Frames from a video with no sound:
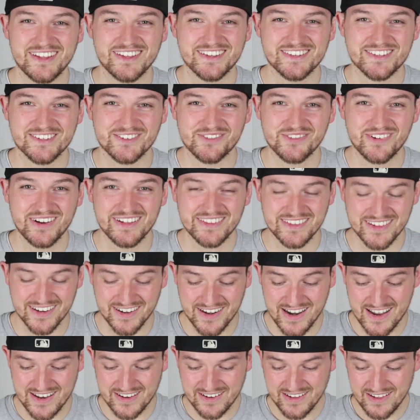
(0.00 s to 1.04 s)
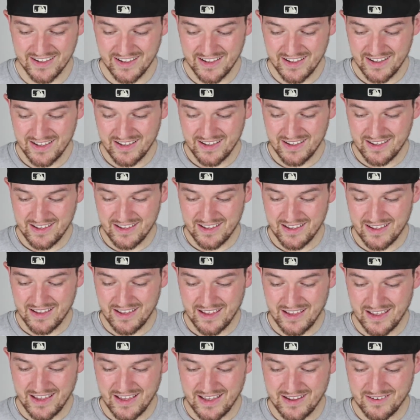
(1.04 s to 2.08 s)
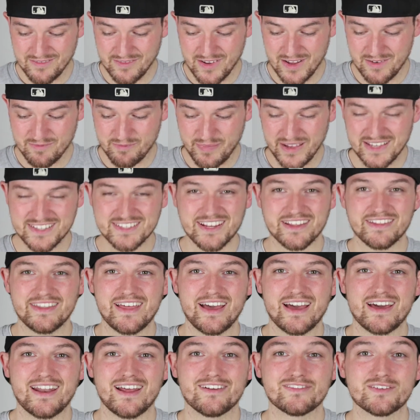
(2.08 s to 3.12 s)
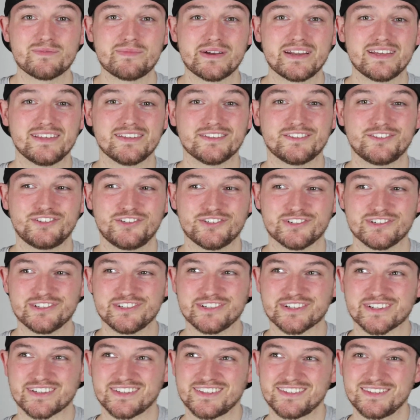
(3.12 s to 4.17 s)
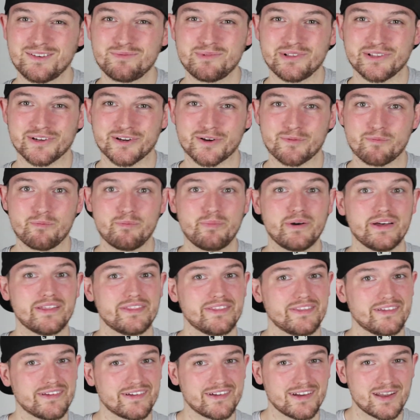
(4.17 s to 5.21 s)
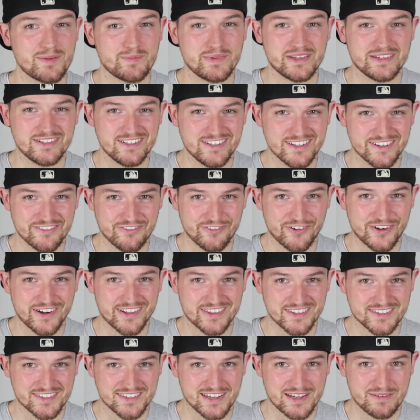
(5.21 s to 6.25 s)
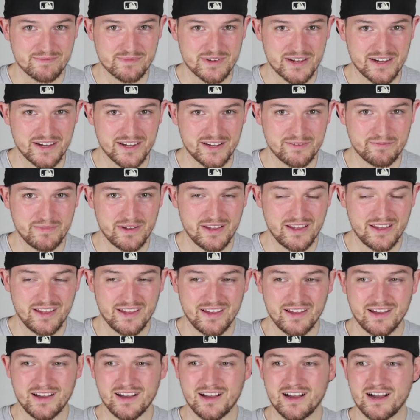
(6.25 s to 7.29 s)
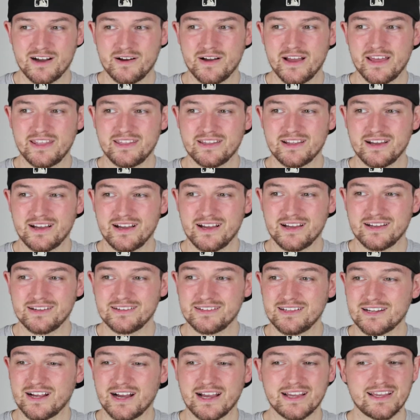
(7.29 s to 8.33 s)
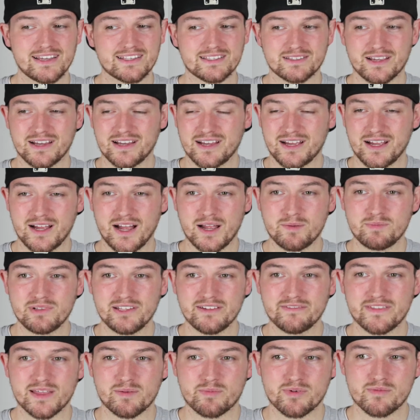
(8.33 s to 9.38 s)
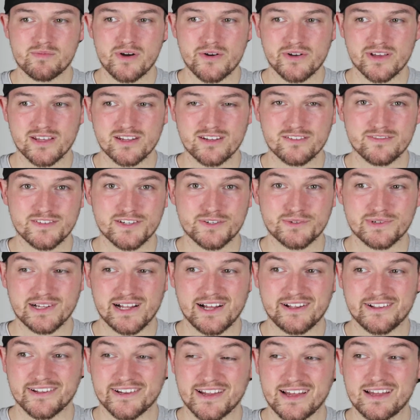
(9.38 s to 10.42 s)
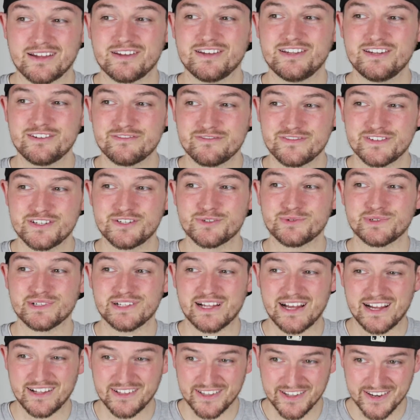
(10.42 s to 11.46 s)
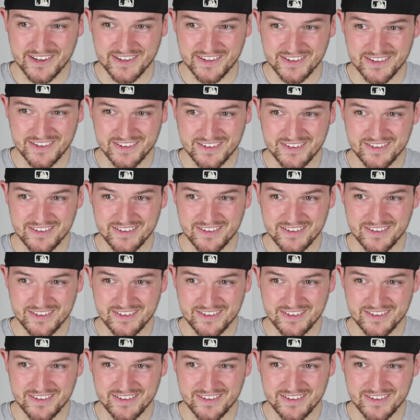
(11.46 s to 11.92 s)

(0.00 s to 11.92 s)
as you want there, and based on that, everybody's should look similar, but they're going to be different at the same time. And I guess I believe that promoting individuality